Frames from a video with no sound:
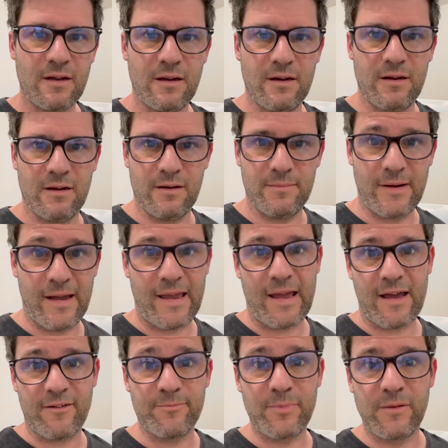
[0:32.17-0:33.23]
um, I
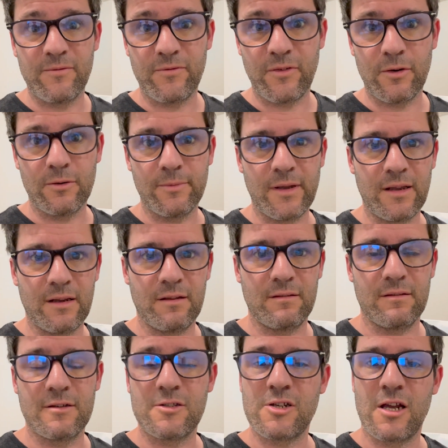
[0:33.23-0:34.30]
have been
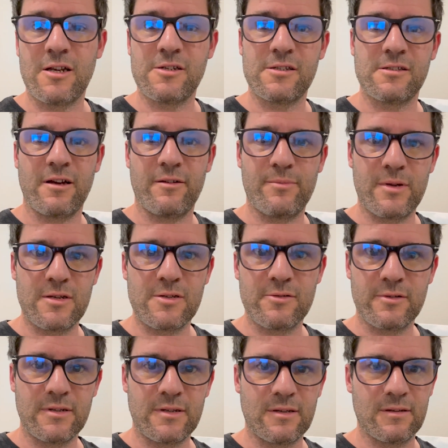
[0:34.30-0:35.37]
filming the changes that I've been
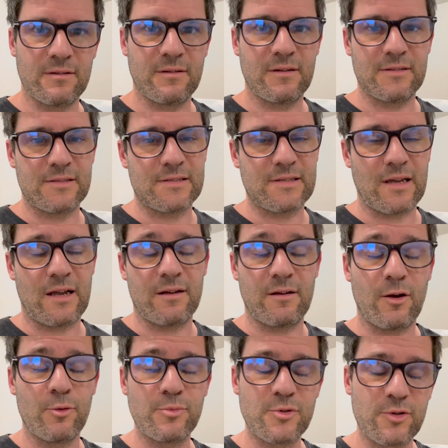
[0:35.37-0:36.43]
doing and as I say, I
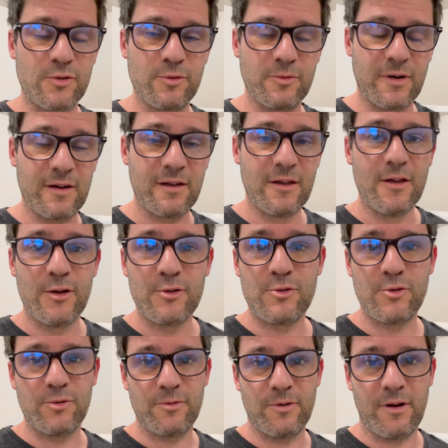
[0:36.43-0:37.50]
hope to uh,
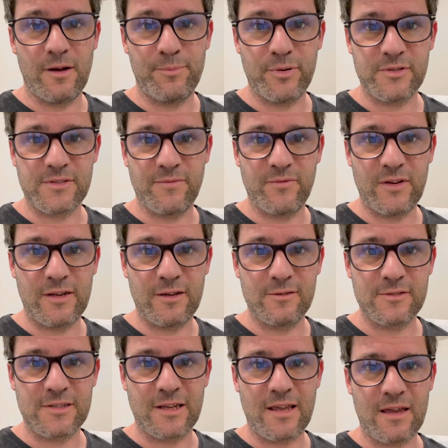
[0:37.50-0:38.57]
do uh, put some
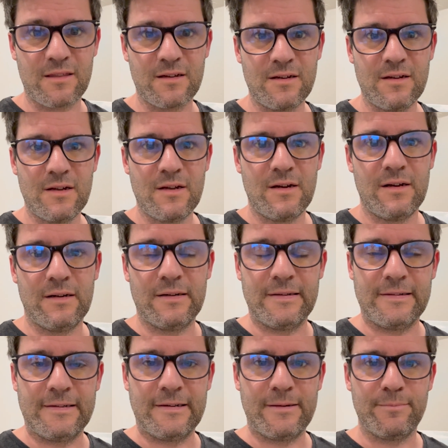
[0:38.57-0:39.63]
videos together
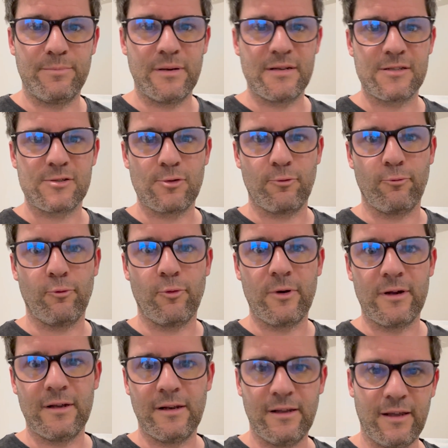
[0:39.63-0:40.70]
um, but it's not
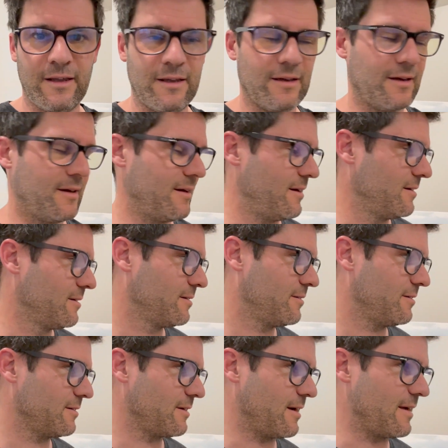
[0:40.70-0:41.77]
really, uh,
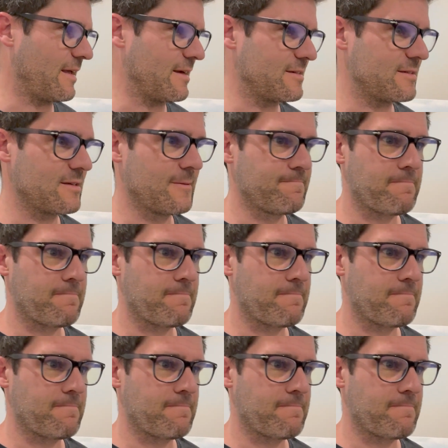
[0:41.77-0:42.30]
I guess,